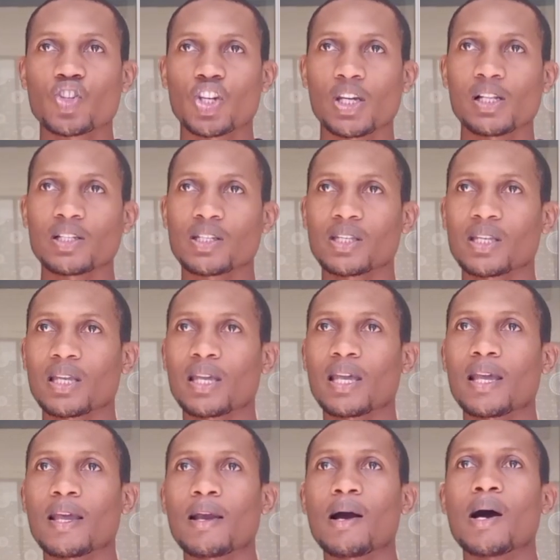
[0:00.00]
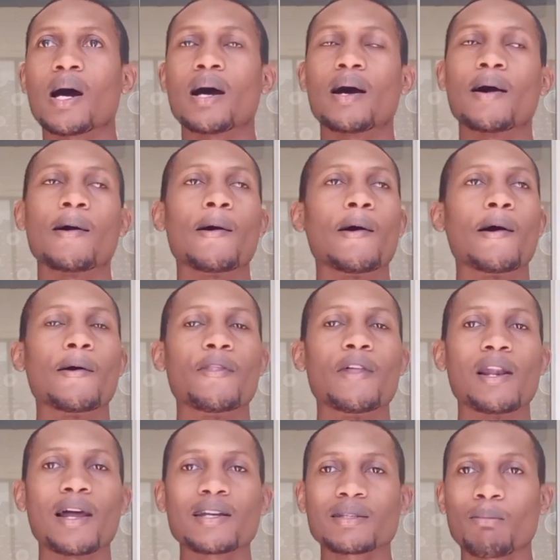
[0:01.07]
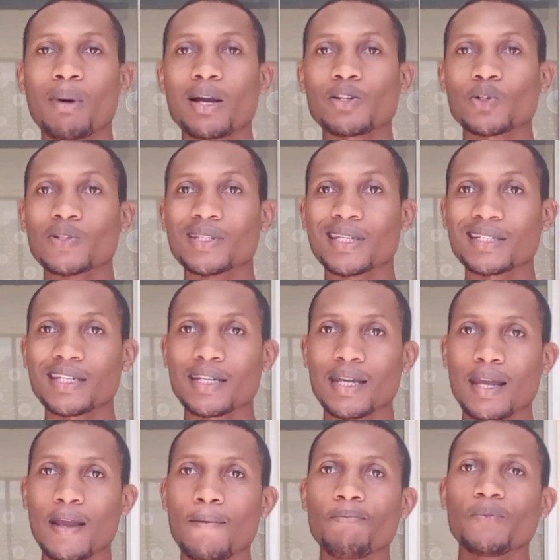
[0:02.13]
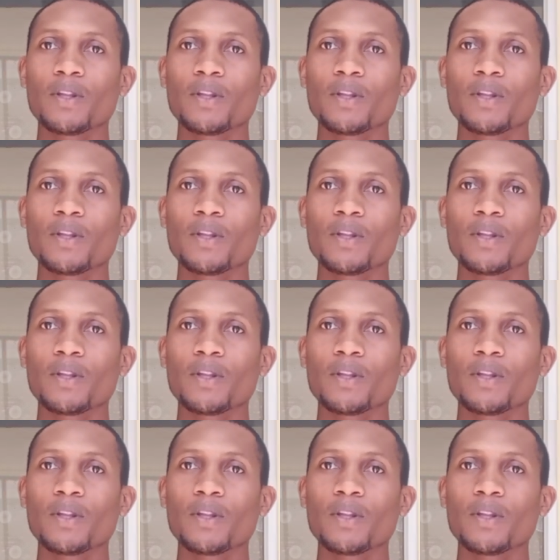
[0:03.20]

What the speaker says: Chelsea the last match on Saturday.